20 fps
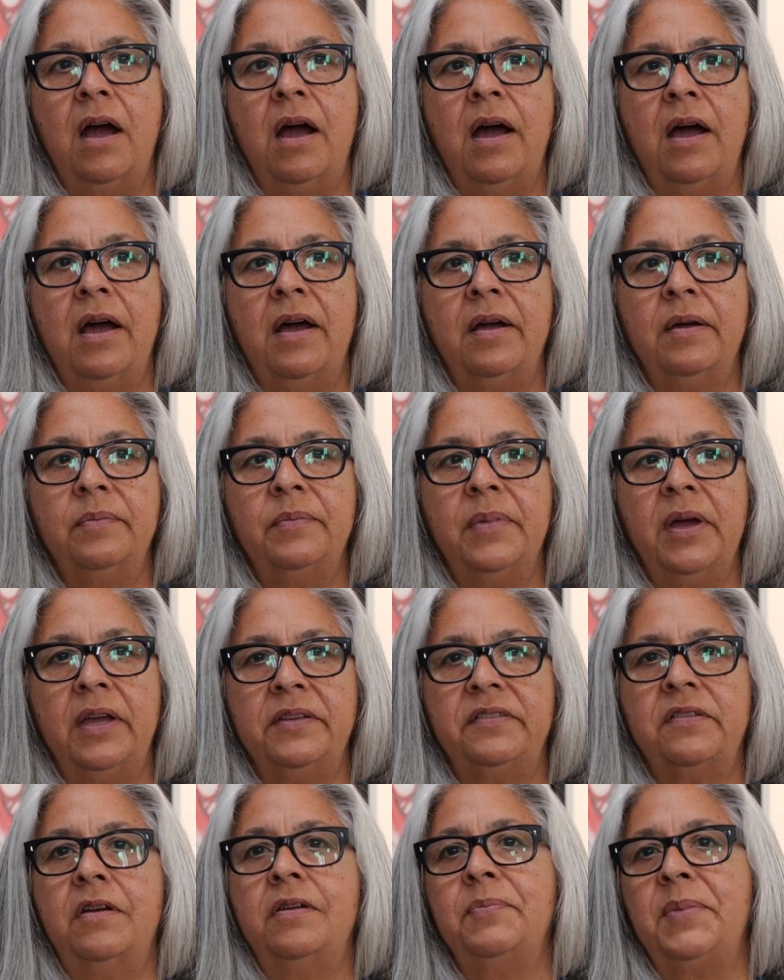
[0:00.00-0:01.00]
Um, I
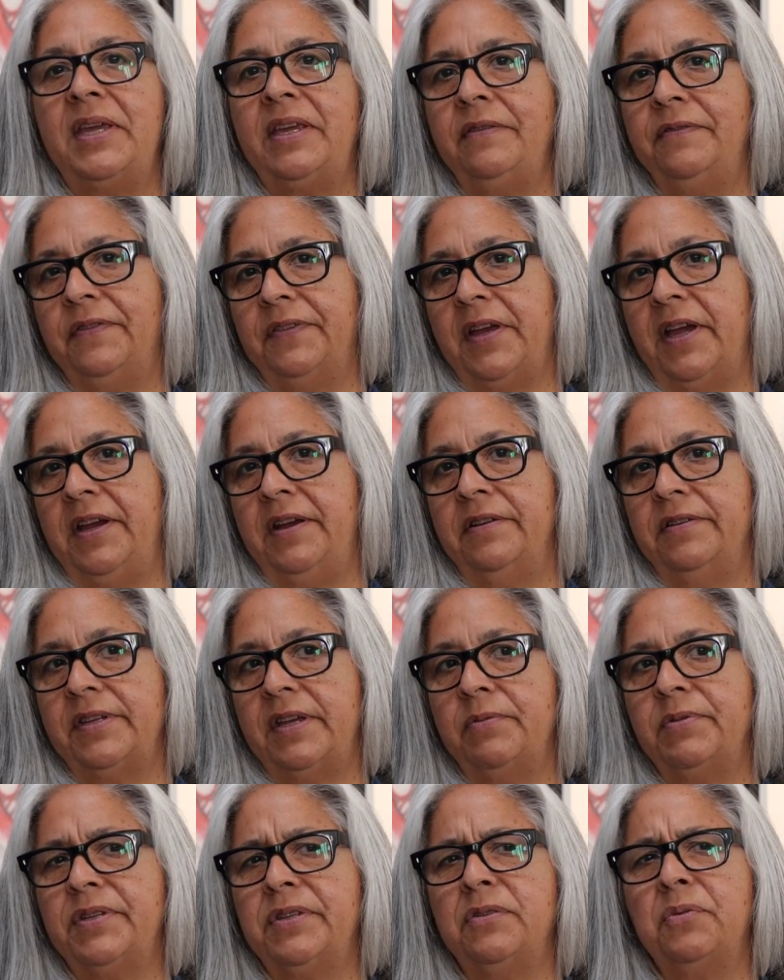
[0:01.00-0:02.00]
started making flyers.
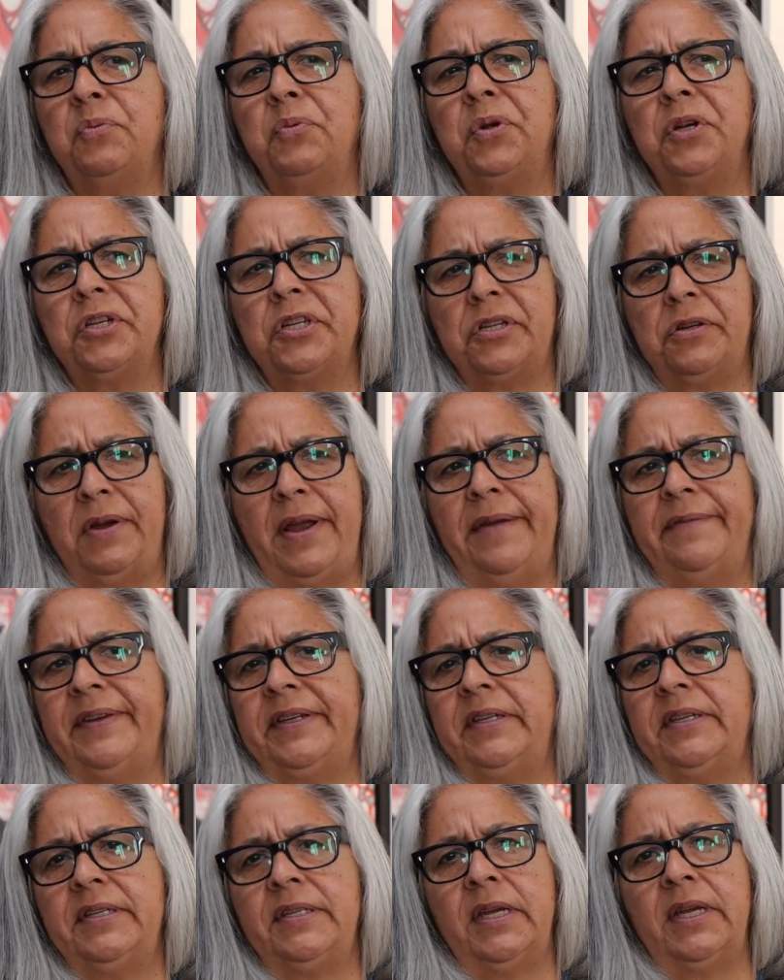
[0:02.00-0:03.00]
I was the worst
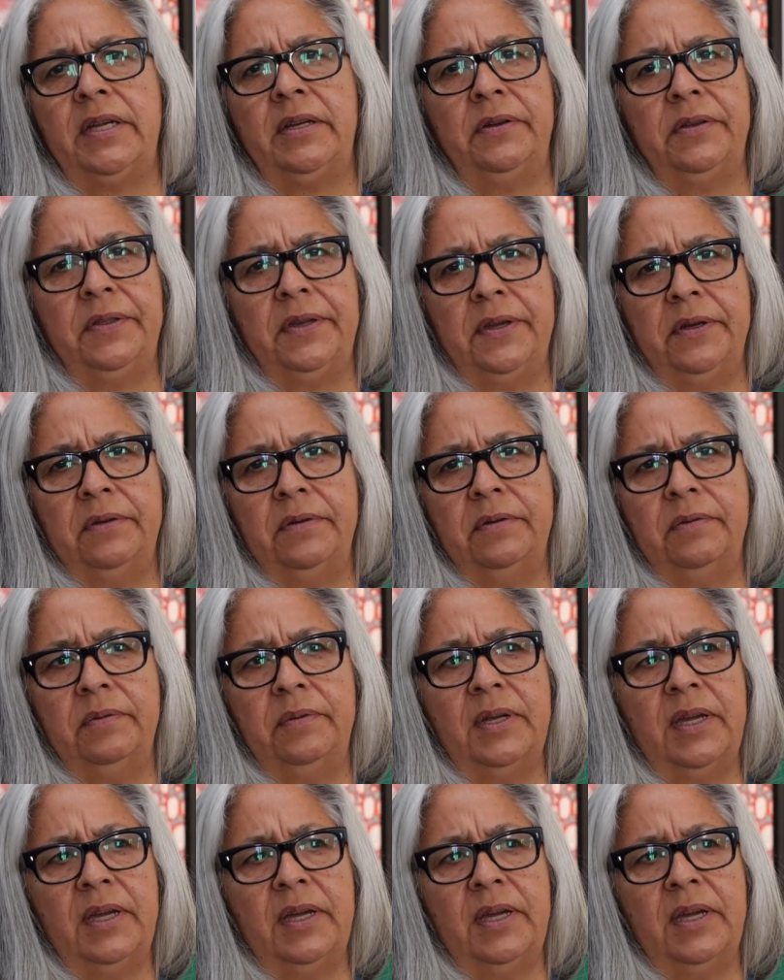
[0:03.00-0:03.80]
graphic designer, though.